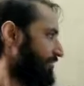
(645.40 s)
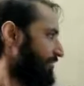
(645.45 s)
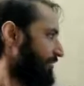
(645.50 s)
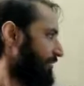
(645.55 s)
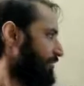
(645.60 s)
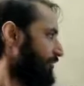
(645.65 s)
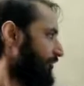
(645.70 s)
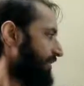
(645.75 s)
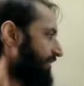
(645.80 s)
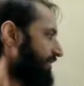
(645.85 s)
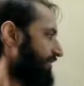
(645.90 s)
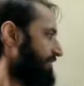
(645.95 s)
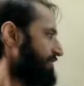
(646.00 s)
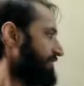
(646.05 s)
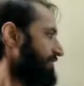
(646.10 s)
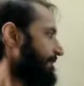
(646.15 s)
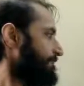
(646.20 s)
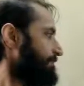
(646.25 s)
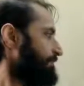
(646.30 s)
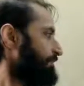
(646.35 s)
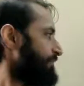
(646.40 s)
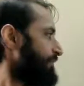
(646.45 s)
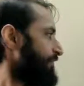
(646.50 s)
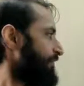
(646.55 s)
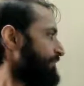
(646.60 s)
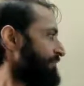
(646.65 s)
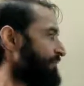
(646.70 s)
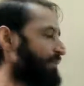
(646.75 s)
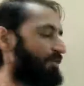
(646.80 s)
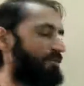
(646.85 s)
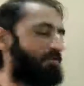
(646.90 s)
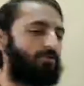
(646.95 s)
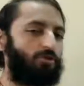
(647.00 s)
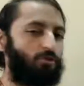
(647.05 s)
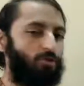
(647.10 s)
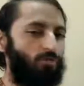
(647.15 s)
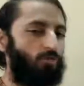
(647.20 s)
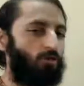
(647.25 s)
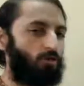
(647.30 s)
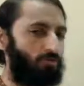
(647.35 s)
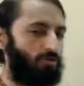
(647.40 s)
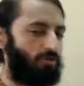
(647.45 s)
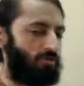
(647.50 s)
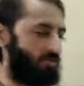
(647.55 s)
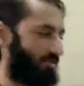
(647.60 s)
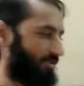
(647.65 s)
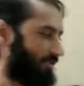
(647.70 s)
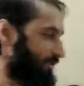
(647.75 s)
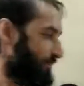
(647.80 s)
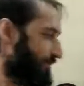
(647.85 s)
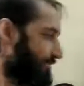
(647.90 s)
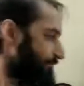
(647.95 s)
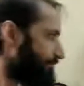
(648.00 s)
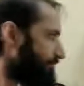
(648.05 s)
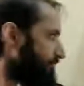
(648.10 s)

the point is we do both processes.